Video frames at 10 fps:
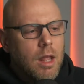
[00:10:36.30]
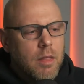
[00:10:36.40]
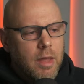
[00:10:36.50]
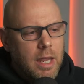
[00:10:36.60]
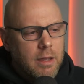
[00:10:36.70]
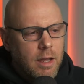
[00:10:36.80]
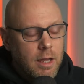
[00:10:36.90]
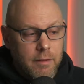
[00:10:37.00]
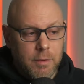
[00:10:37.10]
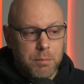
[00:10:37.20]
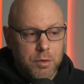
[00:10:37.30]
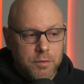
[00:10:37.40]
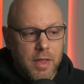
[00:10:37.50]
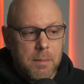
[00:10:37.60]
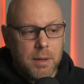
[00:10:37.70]
They have
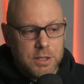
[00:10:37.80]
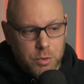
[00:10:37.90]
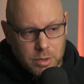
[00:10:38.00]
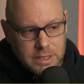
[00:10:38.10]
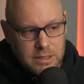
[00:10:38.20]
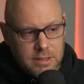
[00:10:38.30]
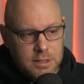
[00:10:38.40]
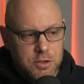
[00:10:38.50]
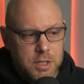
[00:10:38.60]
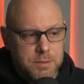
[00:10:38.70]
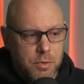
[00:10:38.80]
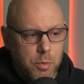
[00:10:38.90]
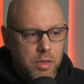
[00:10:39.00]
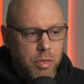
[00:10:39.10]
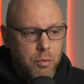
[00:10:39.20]
improved that by 26 ships
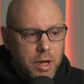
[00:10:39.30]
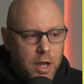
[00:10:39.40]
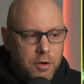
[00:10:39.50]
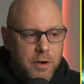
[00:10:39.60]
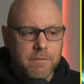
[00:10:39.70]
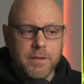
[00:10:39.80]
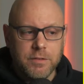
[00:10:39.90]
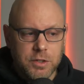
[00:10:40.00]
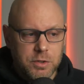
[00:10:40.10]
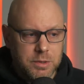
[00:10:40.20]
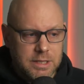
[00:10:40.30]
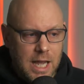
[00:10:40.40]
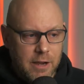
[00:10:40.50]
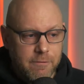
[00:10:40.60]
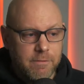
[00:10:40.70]
with 352
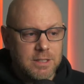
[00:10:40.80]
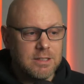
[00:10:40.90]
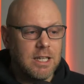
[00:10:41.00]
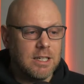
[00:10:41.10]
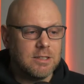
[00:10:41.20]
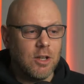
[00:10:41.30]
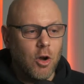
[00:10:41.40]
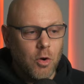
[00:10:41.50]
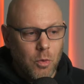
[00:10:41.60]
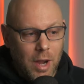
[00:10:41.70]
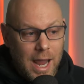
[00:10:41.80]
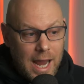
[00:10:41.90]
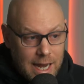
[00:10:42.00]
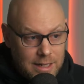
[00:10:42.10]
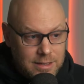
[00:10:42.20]
attack,
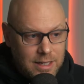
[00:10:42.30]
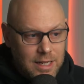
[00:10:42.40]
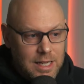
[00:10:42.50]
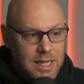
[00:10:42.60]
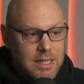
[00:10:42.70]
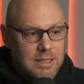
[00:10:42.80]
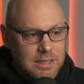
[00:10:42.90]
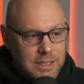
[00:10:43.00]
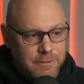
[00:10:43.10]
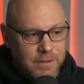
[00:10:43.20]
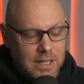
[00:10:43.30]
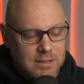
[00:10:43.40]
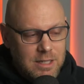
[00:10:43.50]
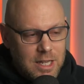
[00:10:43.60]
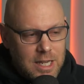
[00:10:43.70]
608
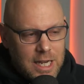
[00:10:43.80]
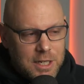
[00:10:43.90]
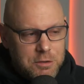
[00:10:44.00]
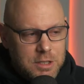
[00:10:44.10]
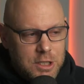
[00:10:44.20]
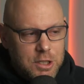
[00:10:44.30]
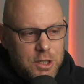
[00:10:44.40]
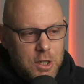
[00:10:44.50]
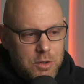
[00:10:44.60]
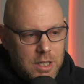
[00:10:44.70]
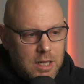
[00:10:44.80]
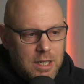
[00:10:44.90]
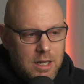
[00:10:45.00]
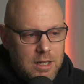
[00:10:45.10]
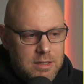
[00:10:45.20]
defense. Interesting to note, the
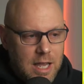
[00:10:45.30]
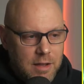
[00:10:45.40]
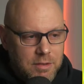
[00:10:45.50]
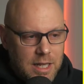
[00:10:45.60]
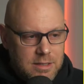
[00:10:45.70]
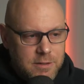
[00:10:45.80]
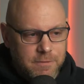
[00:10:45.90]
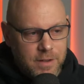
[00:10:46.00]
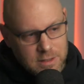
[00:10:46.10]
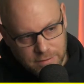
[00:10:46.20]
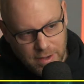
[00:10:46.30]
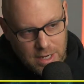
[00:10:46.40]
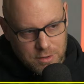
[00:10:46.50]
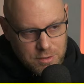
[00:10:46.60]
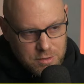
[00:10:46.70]
Klingons have less defense
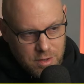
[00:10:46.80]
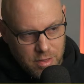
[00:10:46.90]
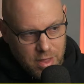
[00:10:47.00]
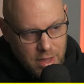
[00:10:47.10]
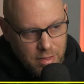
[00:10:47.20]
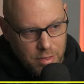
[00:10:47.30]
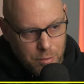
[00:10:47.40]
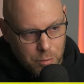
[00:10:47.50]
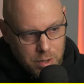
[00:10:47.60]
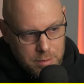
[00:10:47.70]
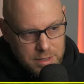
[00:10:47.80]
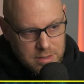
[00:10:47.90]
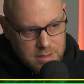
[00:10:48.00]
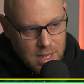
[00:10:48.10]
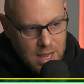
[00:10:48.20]
factors than the Remans